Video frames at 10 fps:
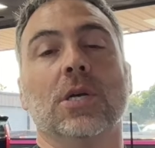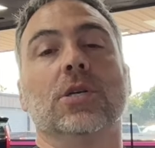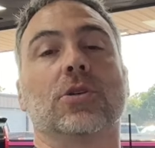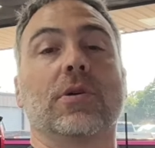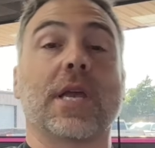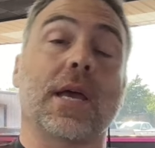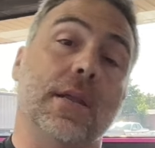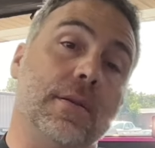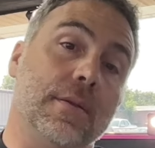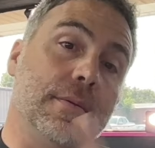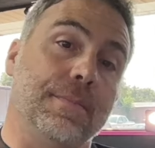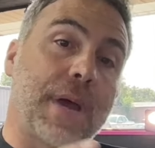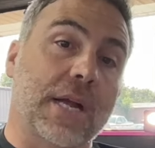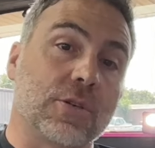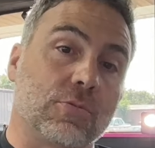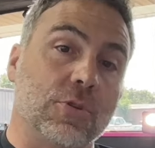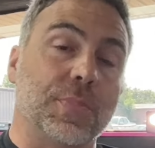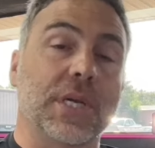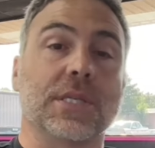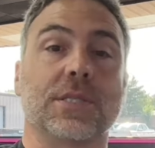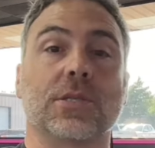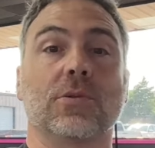So again, back to Rupes,